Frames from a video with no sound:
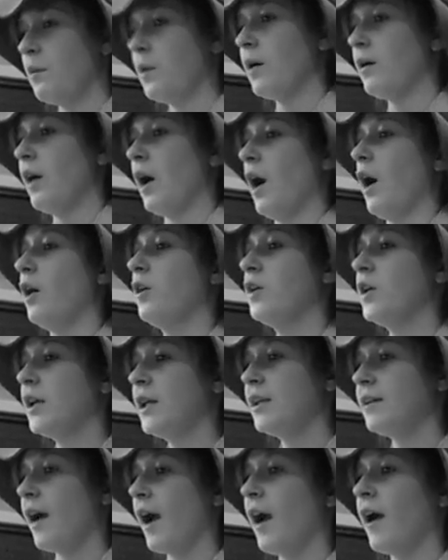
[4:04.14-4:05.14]
We were
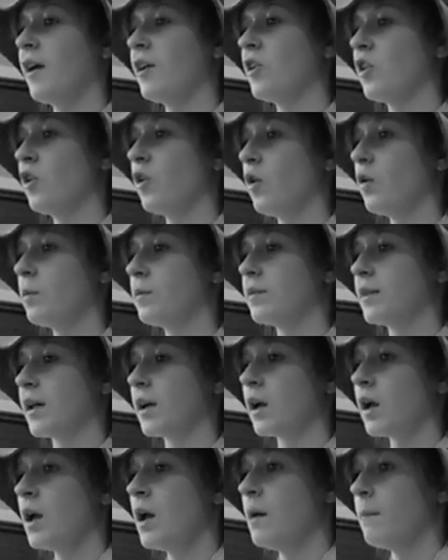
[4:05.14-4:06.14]
hungry, tired, and
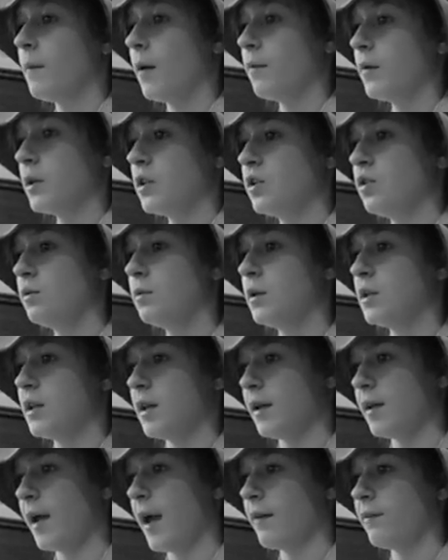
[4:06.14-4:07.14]
homesick, but we knew we
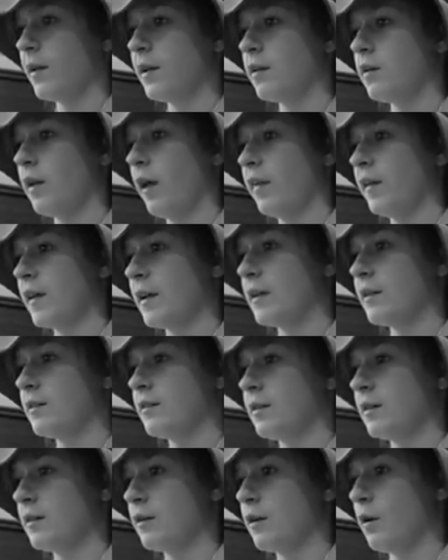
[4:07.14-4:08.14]
didn't have nothing
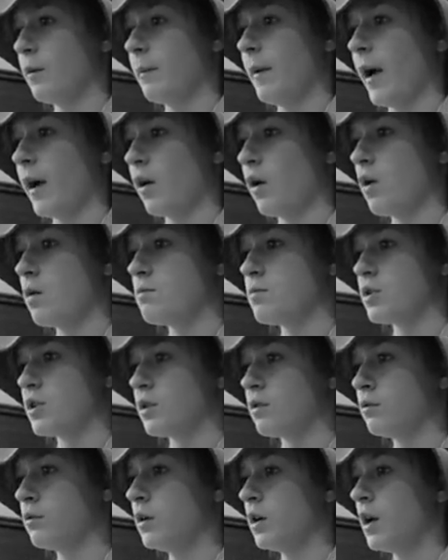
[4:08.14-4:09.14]
to go back home
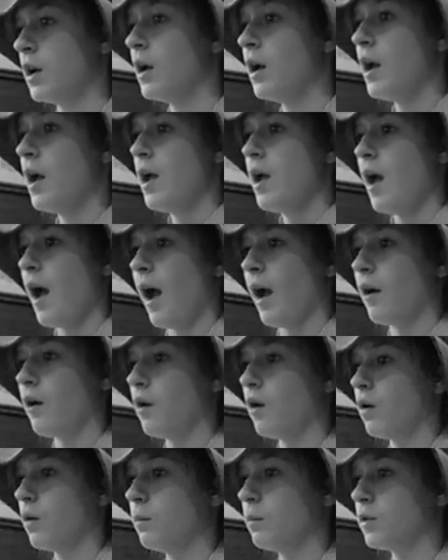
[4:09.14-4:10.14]
to. Our
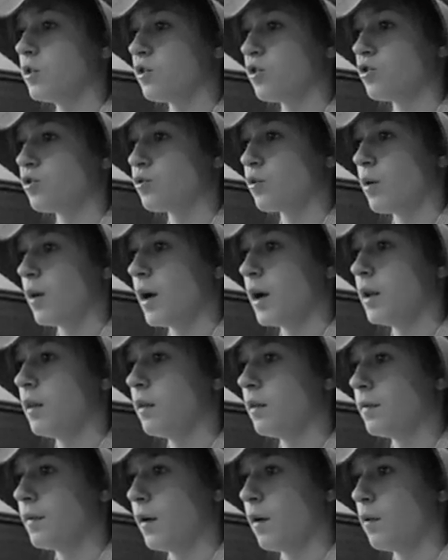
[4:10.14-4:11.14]
home was destroyed.
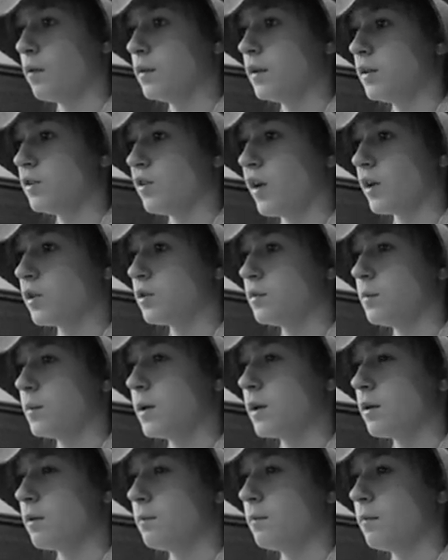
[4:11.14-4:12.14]
The only direction
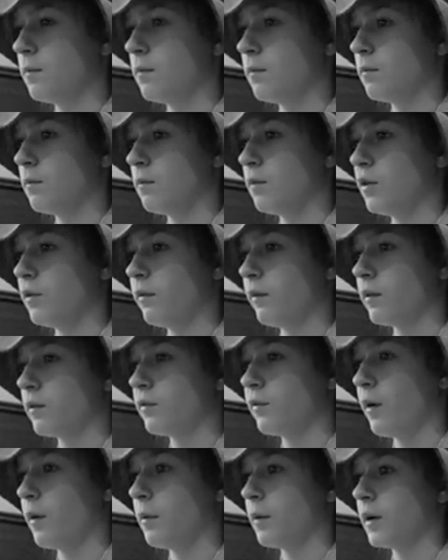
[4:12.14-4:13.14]
we could move
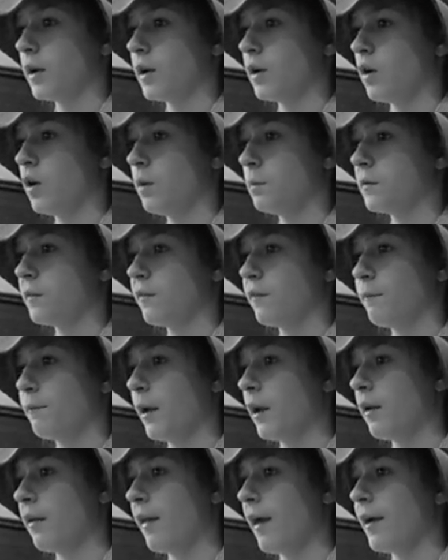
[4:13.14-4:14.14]
was forward in hopes of a
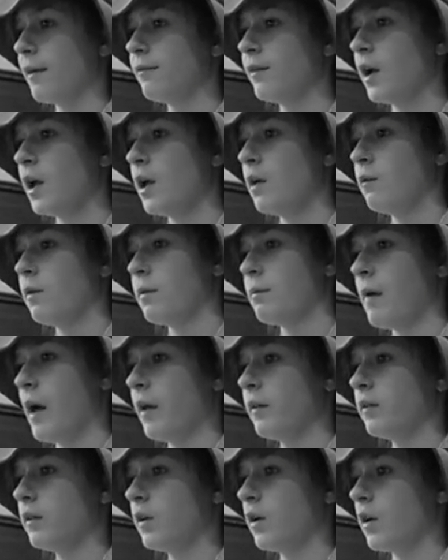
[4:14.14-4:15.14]
better life. With
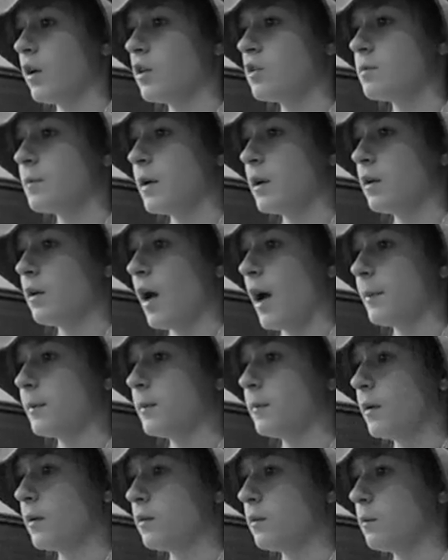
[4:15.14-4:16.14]
Ma's encouragement and
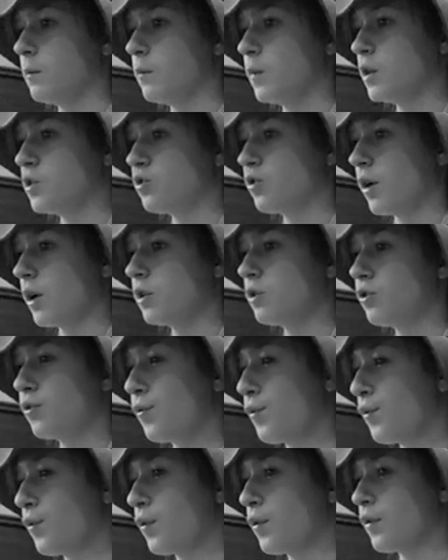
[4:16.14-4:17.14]
optimism, we trudged
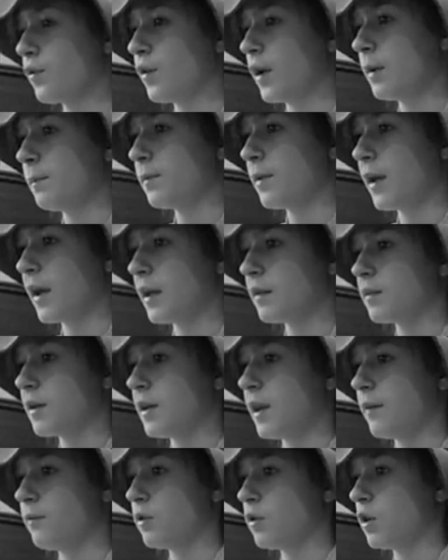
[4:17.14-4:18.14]
through the Great Plains
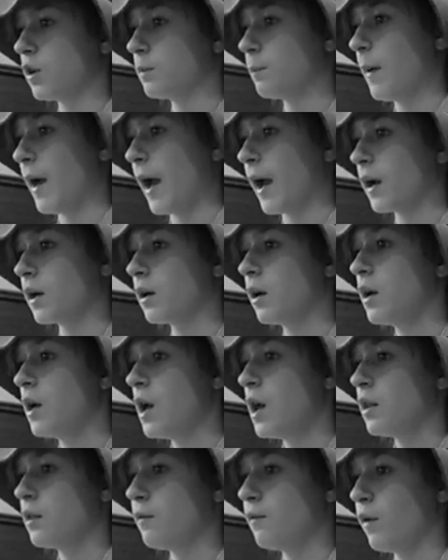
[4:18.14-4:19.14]
and never looked back.
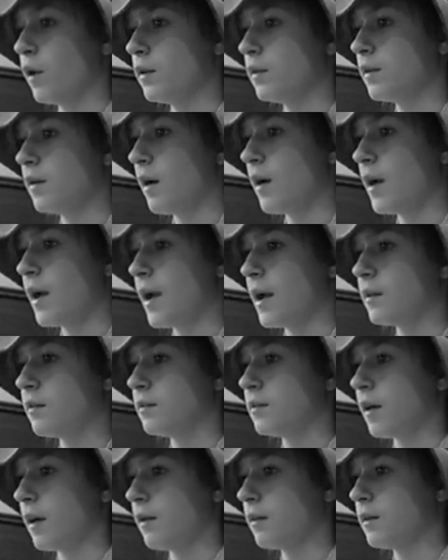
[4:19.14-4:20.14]
The voice in our
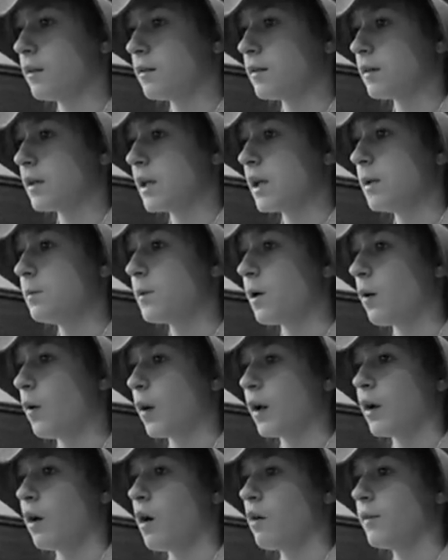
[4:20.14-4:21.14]
heads telling us to keep
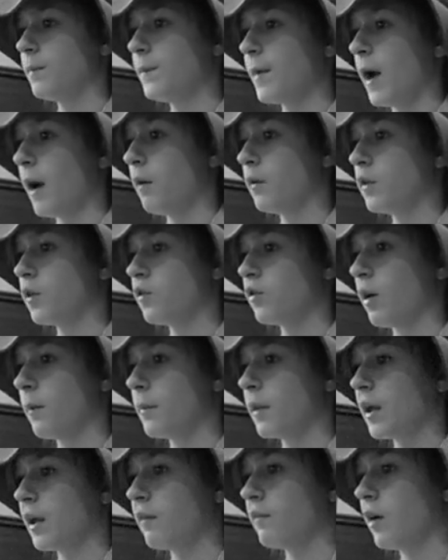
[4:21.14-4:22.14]
going overpowered the
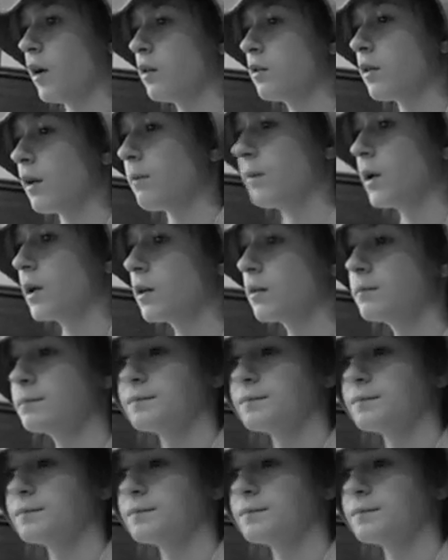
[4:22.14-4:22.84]
grumbling of our stomach.